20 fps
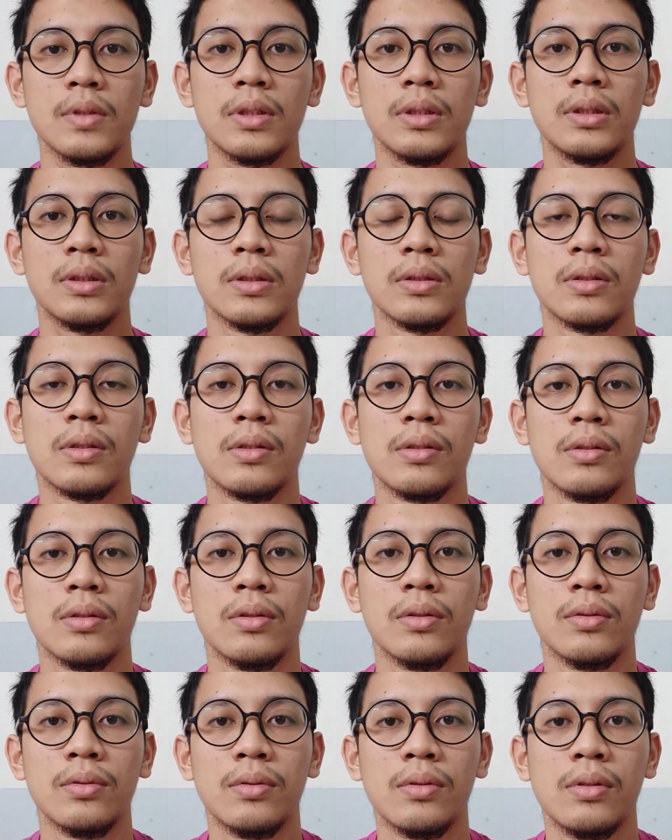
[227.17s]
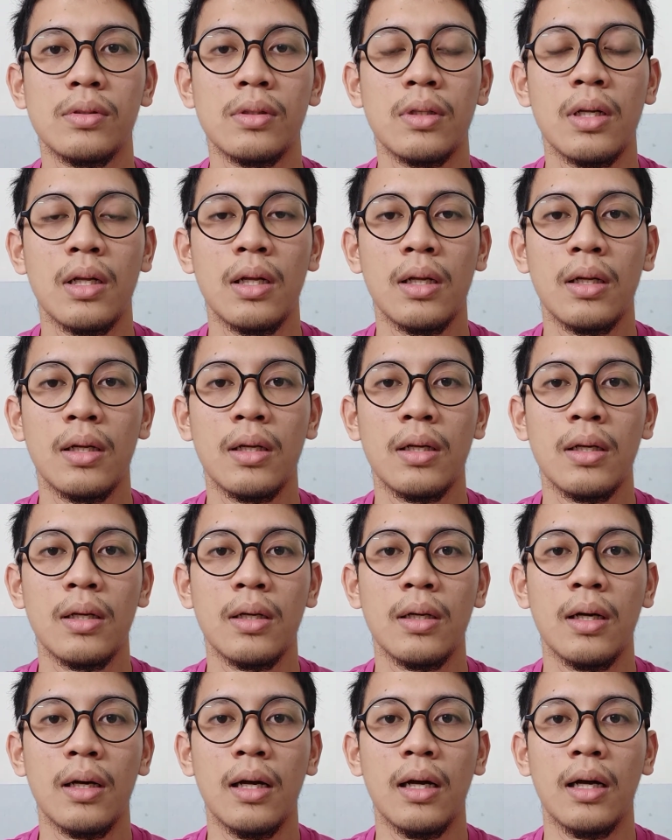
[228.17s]
So,
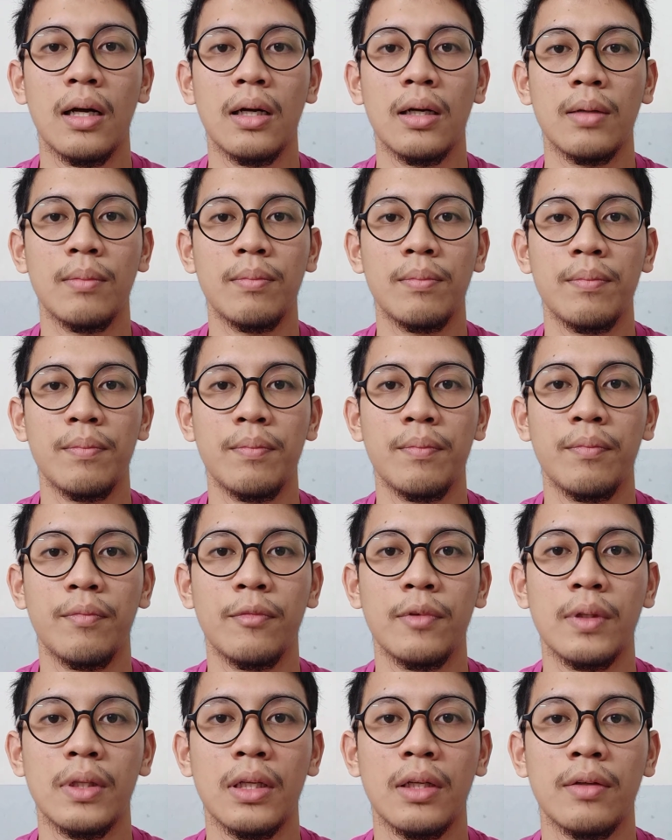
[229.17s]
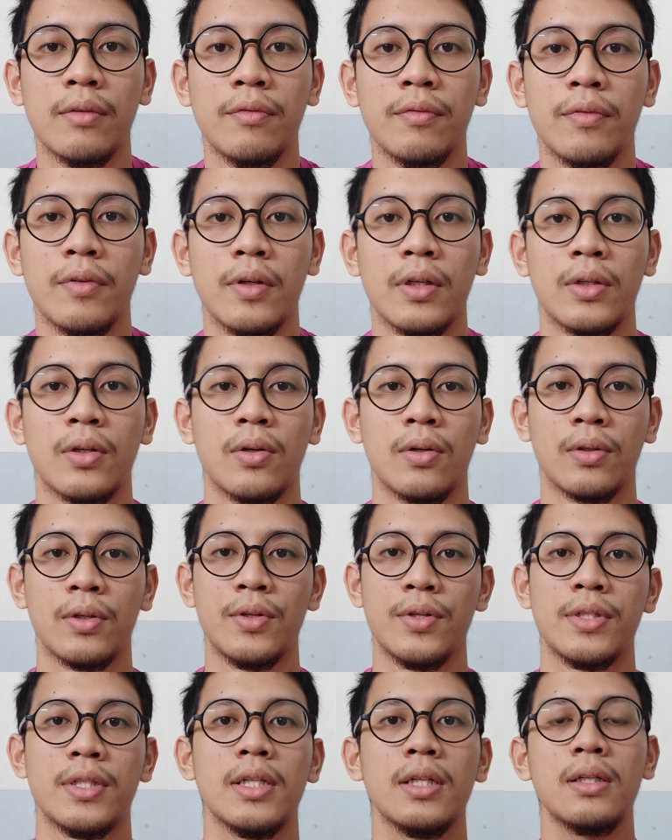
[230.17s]
for the
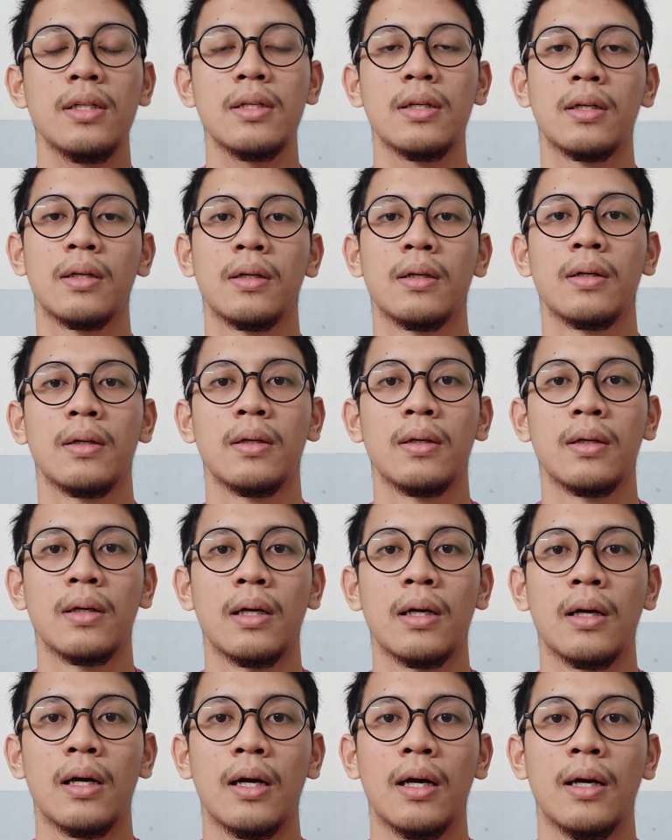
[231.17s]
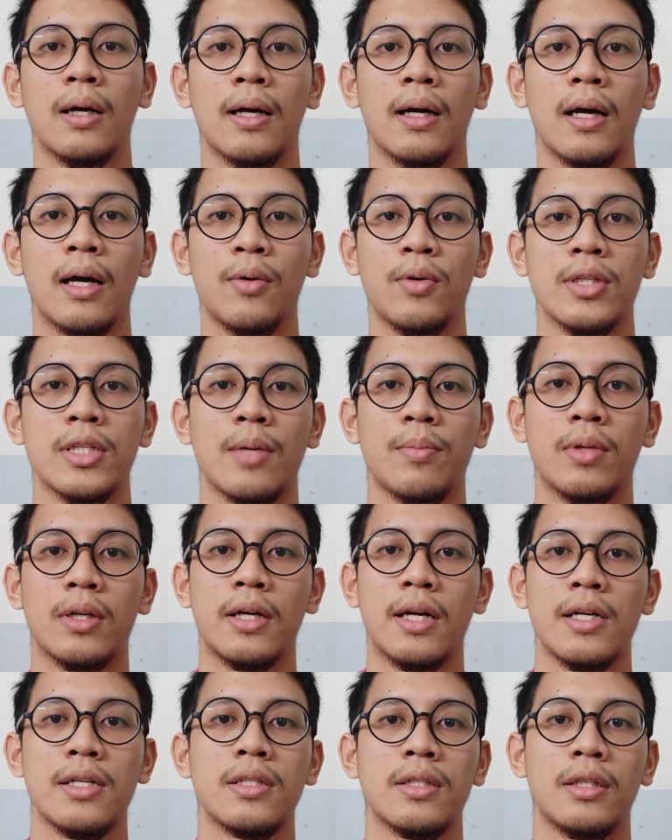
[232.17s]
conclusion, I will
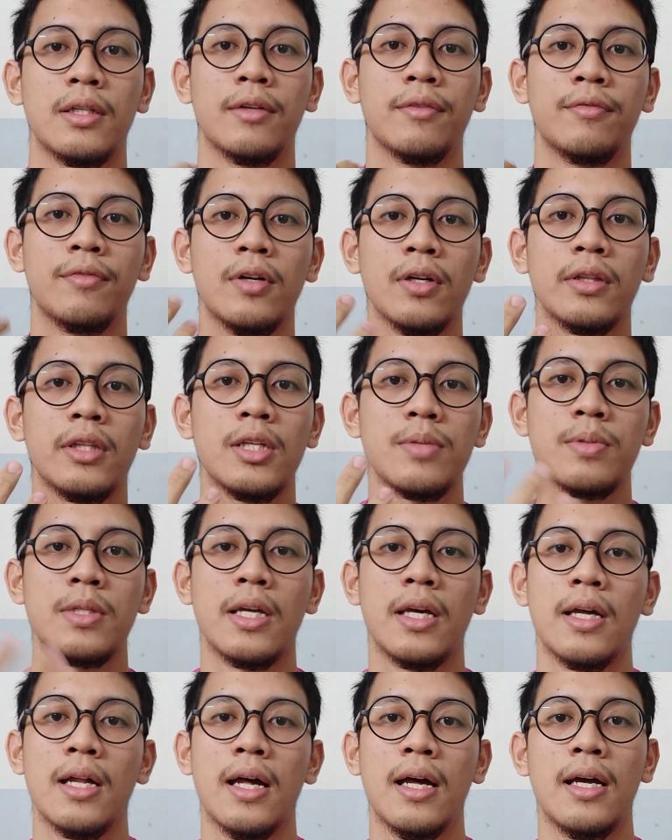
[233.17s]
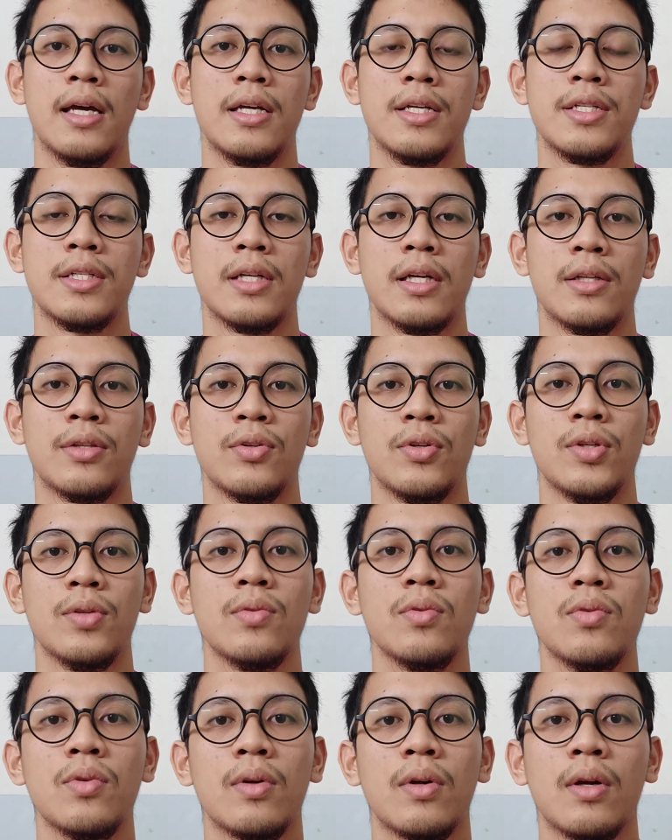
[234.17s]
summarize the 4 tips that I share to
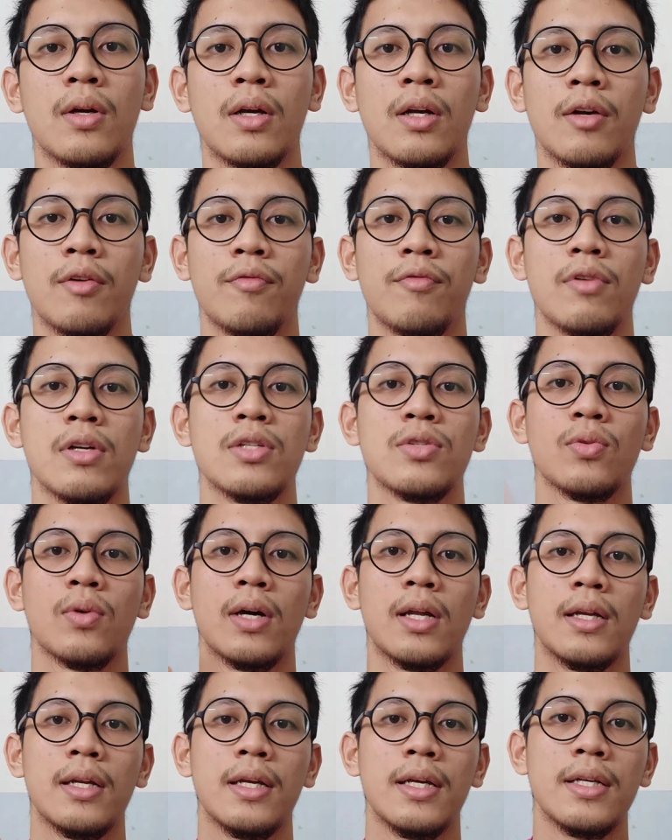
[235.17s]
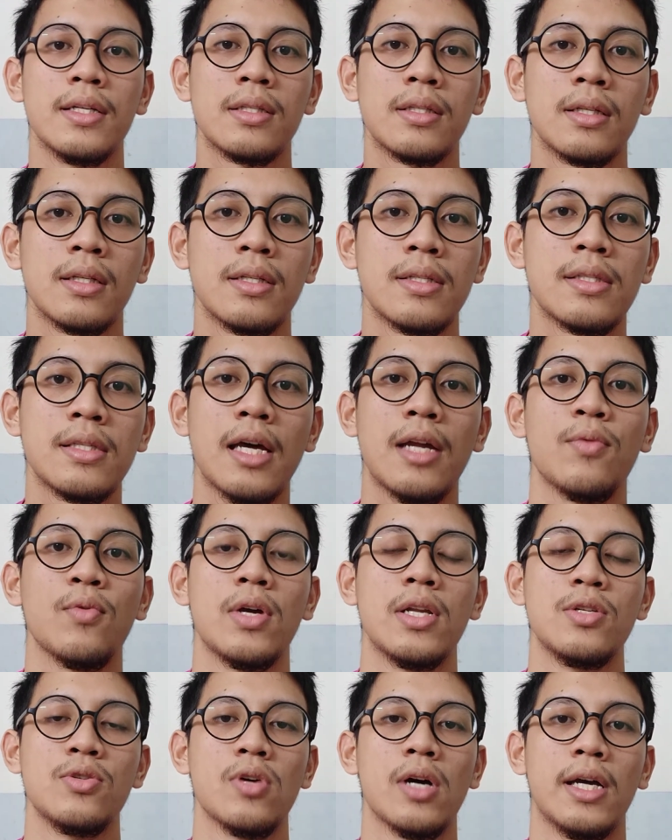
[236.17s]
you. First one is start
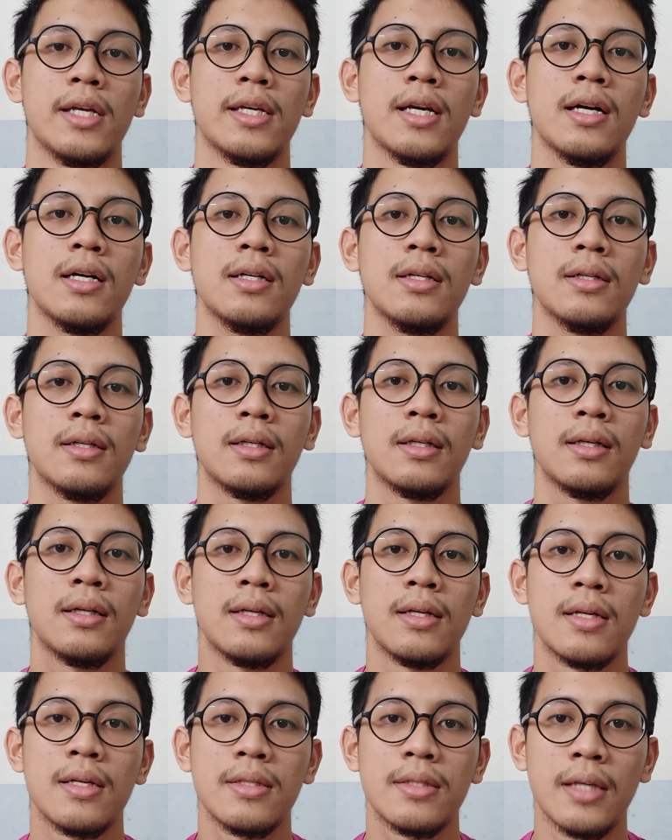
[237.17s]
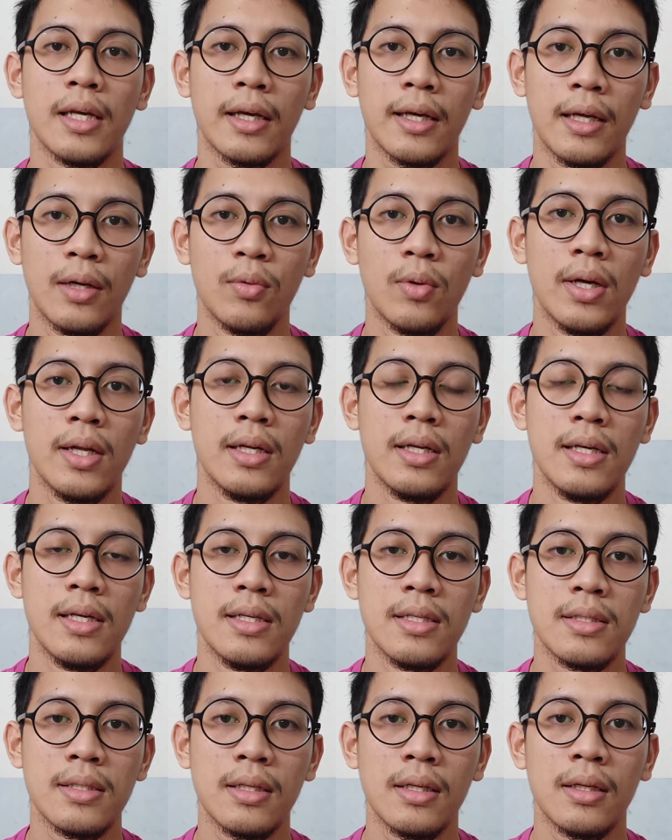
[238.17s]
when you are young. Second one
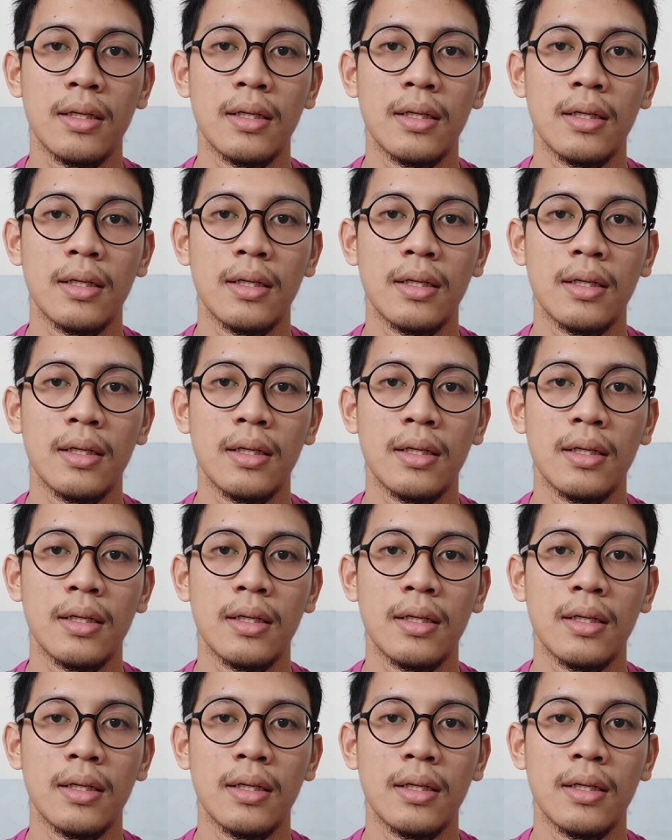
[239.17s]
is